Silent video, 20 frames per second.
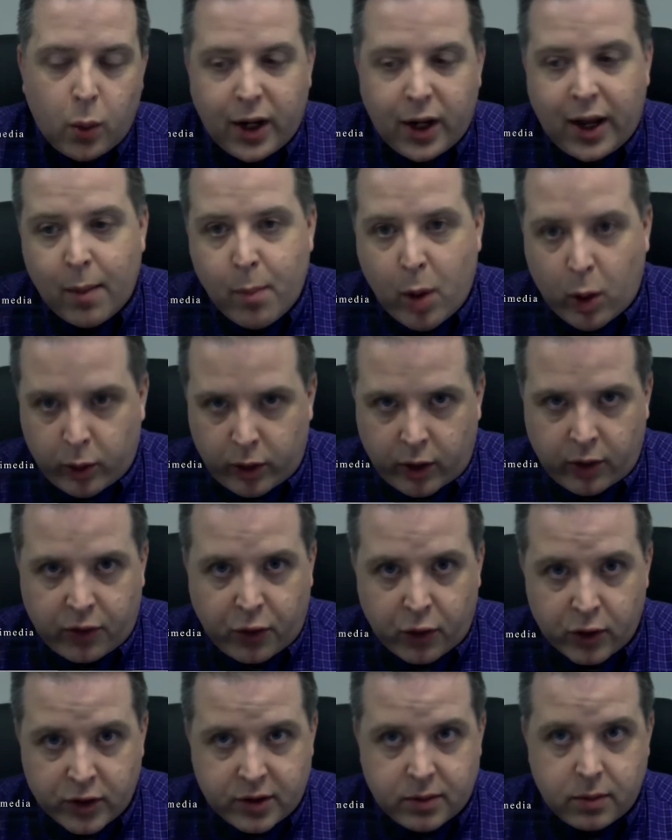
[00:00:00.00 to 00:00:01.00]
We came out with
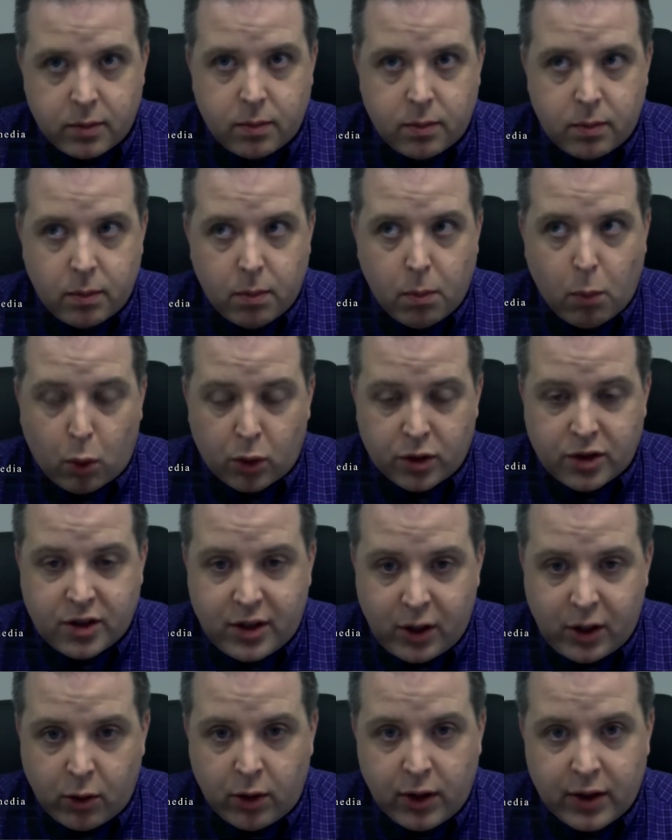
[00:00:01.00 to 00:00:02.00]
our first more
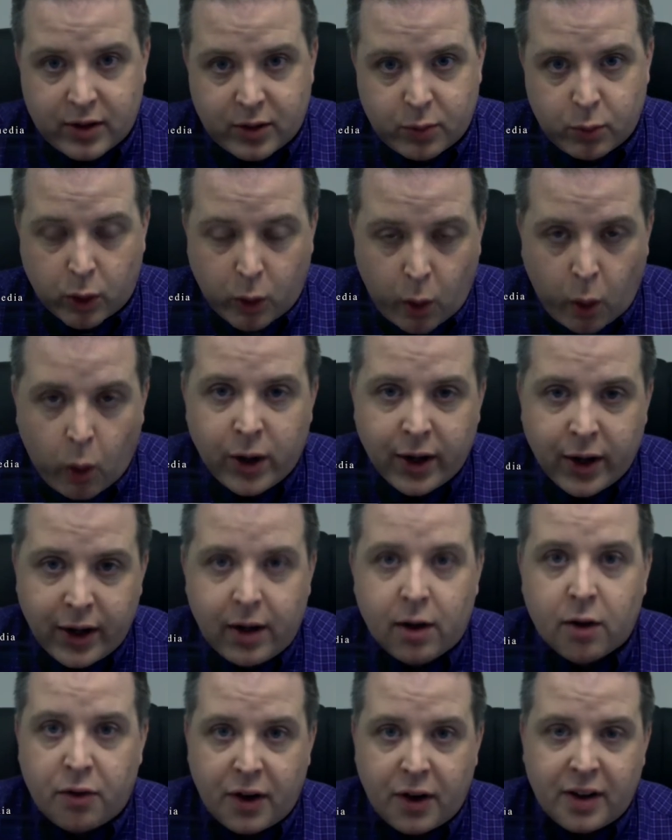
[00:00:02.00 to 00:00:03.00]
serious
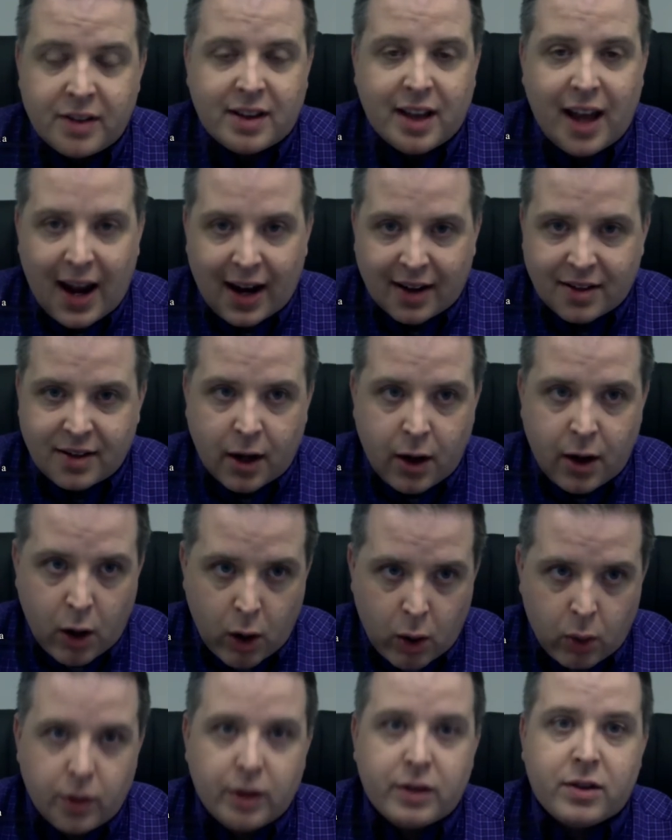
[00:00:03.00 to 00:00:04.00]
recording interface, the
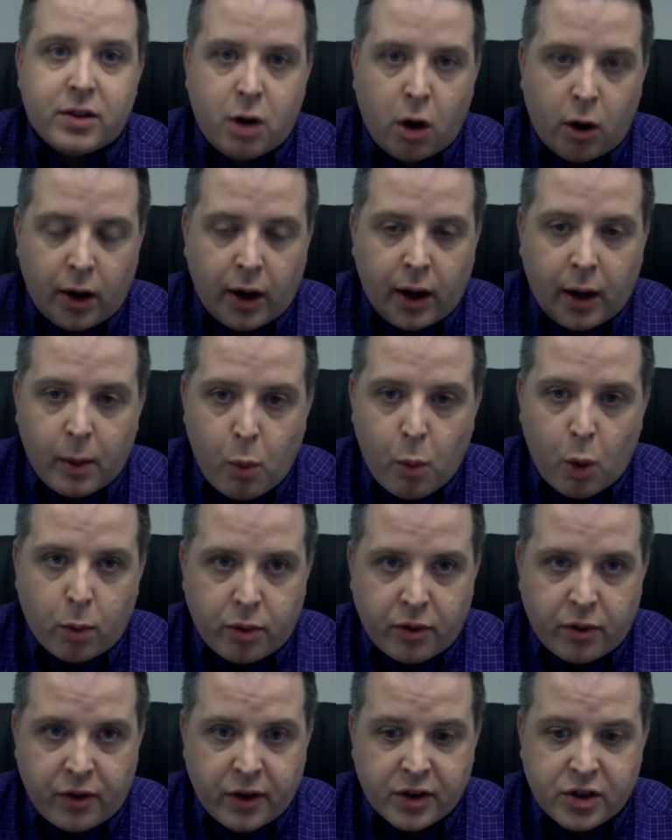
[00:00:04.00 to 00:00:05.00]
AXIO, that's targeting a
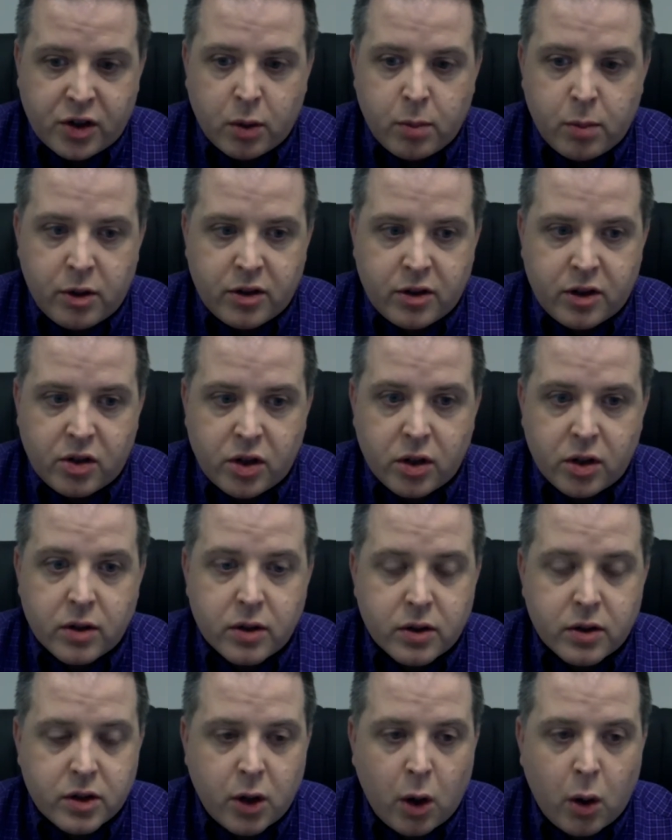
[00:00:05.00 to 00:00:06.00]
more professional
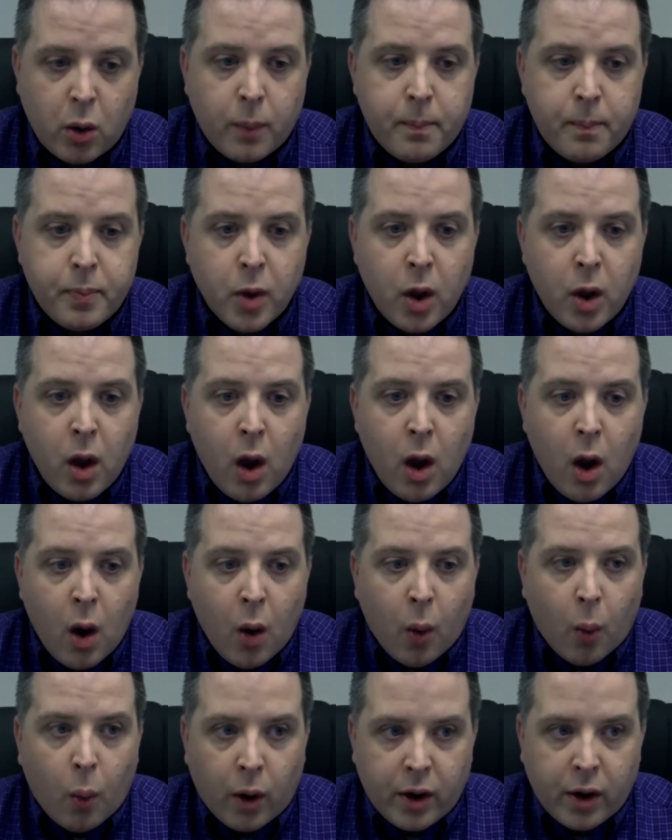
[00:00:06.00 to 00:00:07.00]
musician. So
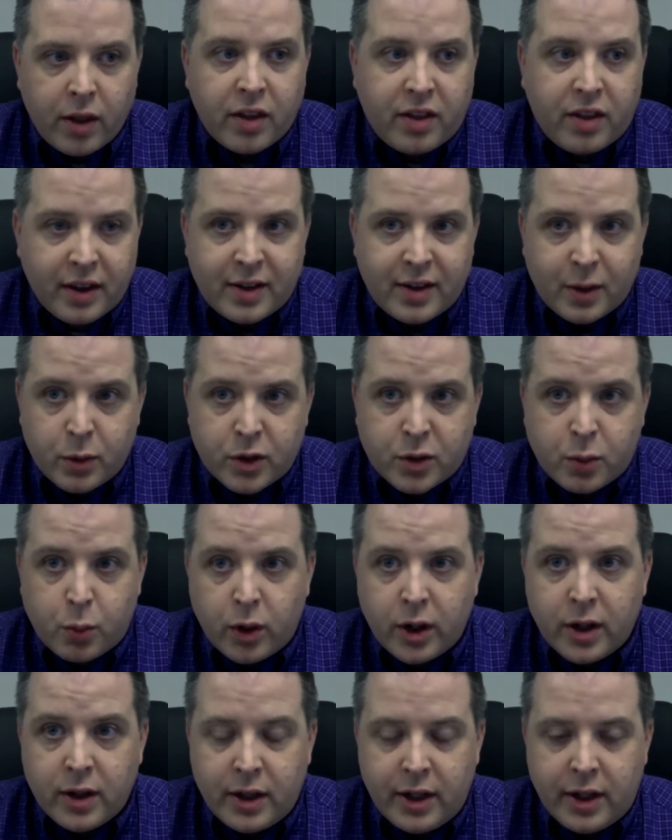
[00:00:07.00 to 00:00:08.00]
one of the things that was
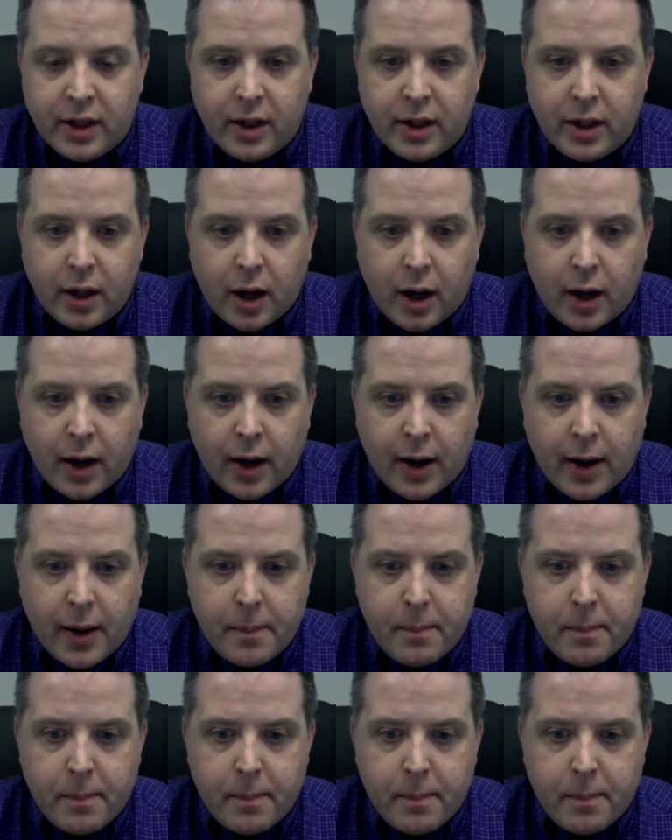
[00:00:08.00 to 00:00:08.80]
really